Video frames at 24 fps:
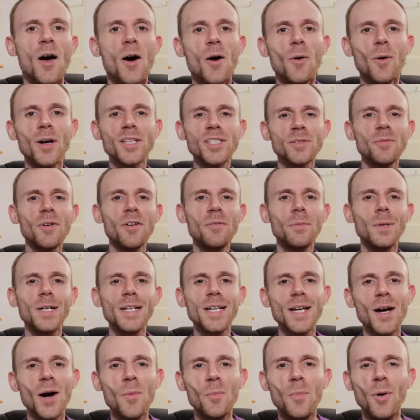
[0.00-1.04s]
What's up
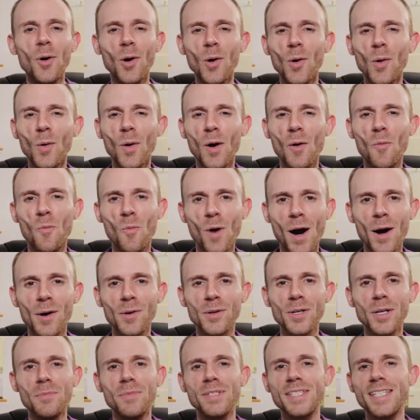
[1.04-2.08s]
everybody, I'm Paul and
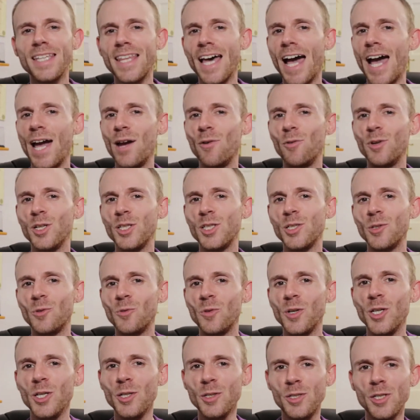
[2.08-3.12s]
welcome to the Hayward
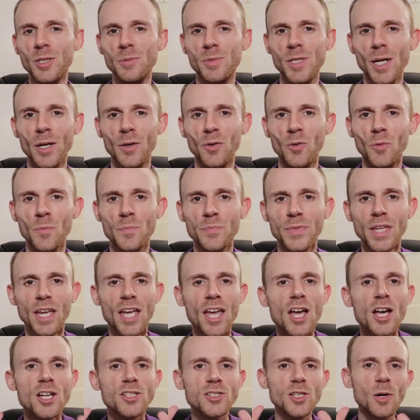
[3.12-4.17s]
Jewelry YouTube channel.
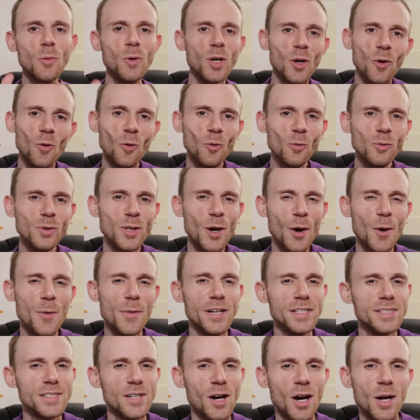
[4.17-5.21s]
So we all know
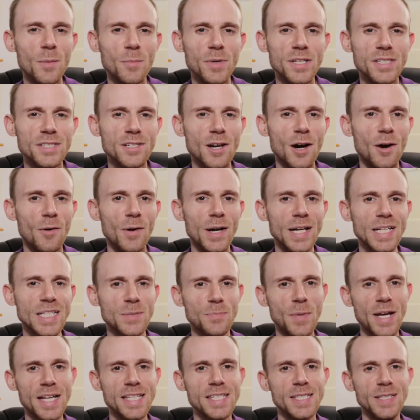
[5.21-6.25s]
that diamonds are
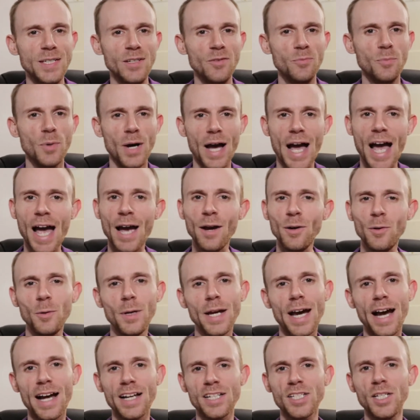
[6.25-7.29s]
expensive, but how do we
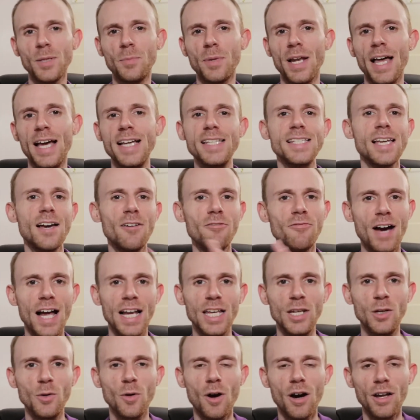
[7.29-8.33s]
actually place a
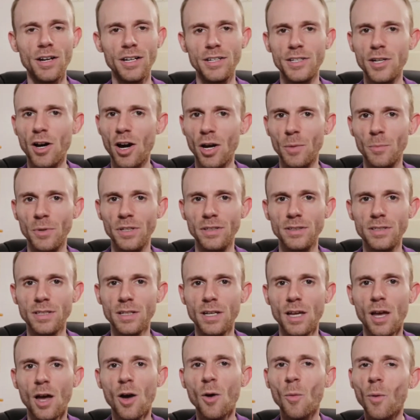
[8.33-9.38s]
value on a diamond?
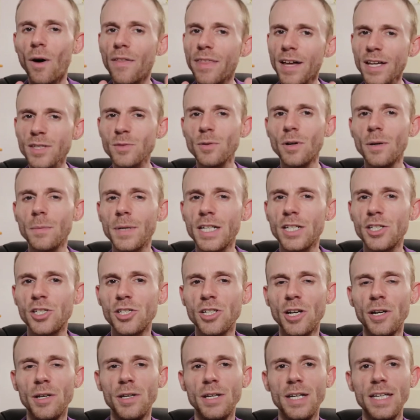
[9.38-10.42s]
Well, that's what I'm going to
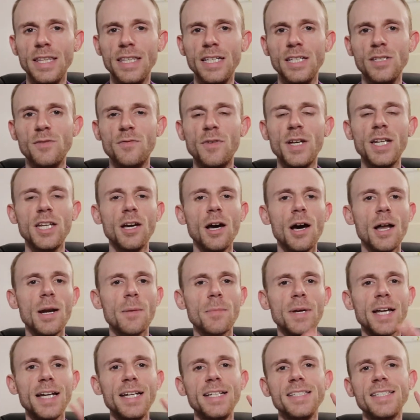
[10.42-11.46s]
show you in this video, and
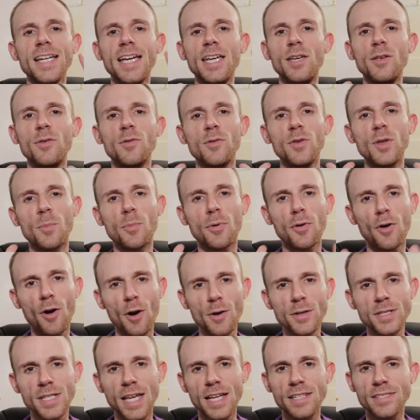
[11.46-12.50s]
I'm going to take you through the
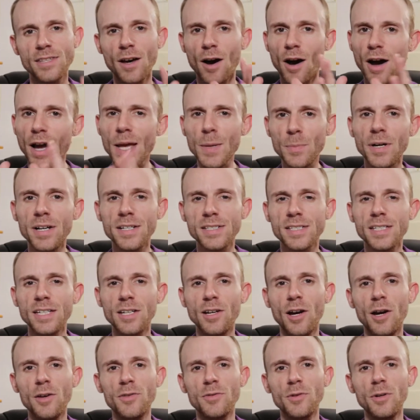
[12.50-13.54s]
process that I personally
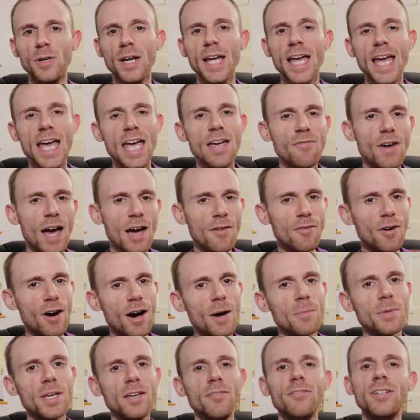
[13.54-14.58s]
go through if ever
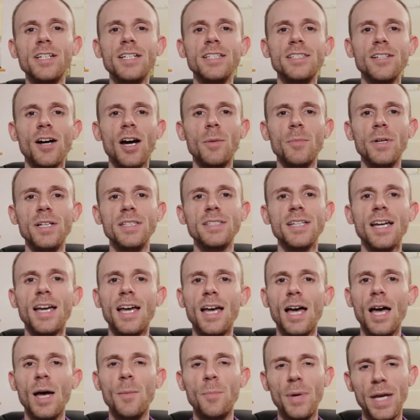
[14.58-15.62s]
I'm given a diamond
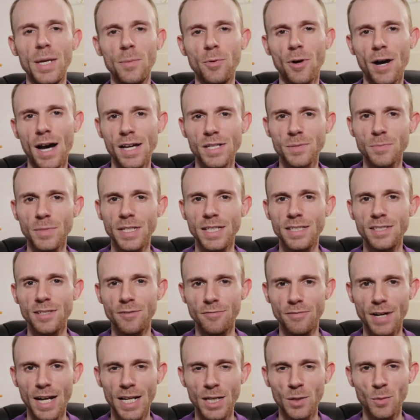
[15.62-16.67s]
and people ask me to
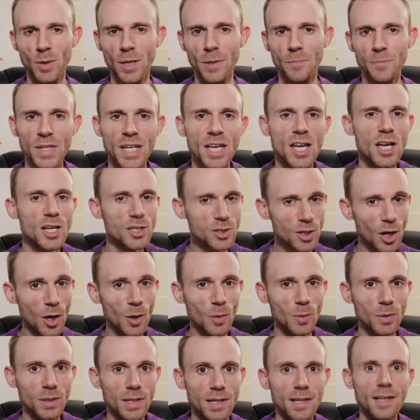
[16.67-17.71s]
value it.
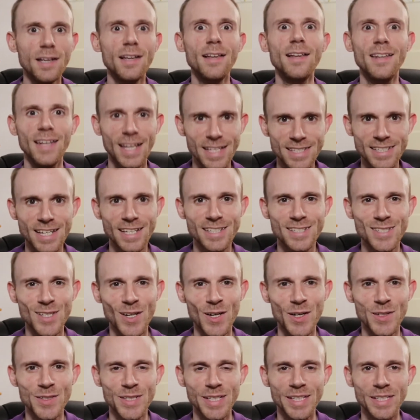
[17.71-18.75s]
So let's get
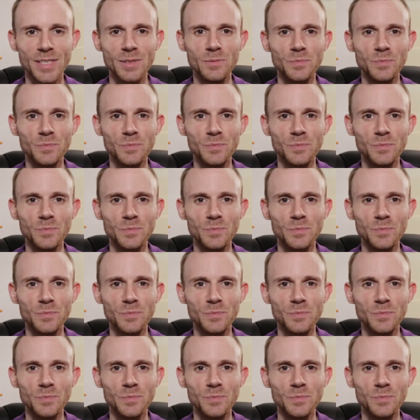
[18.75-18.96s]
started.